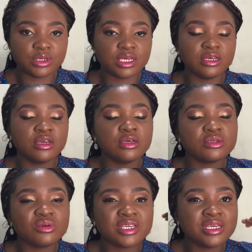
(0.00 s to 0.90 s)
Okay,
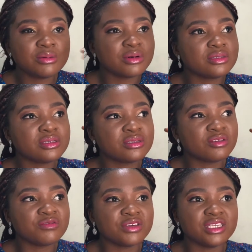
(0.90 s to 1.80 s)
so keyword
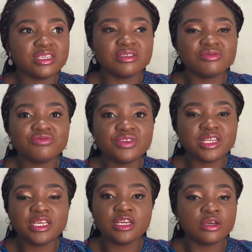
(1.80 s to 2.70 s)
stuffing is
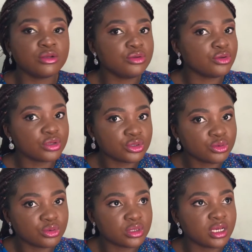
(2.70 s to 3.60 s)
really not
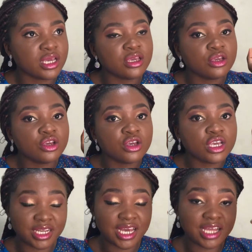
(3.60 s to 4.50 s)
good. You
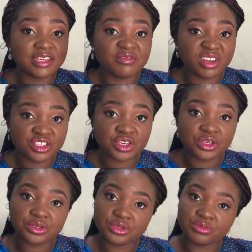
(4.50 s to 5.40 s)
can add influential
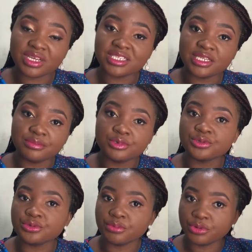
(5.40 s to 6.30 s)
YouTubers'
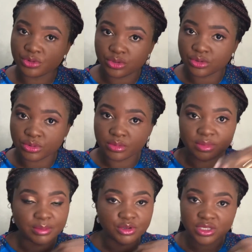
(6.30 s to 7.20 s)
names to your post too.
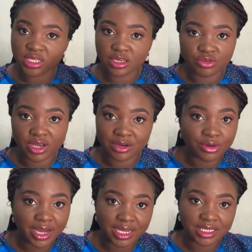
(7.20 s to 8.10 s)
I'm not saying you
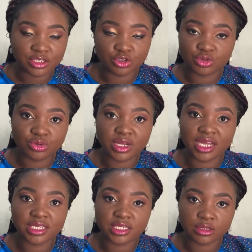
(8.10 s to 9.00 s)
cannot add it, you
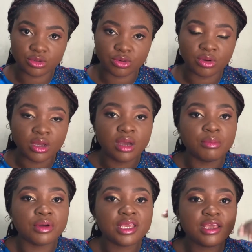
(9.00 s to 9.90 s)
shouldn't add it at all,
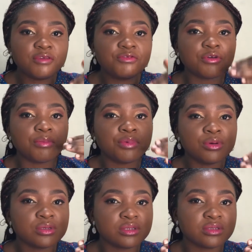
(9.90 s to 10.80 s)
but if your
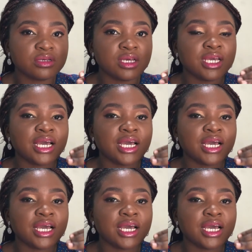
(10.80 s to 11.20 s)
post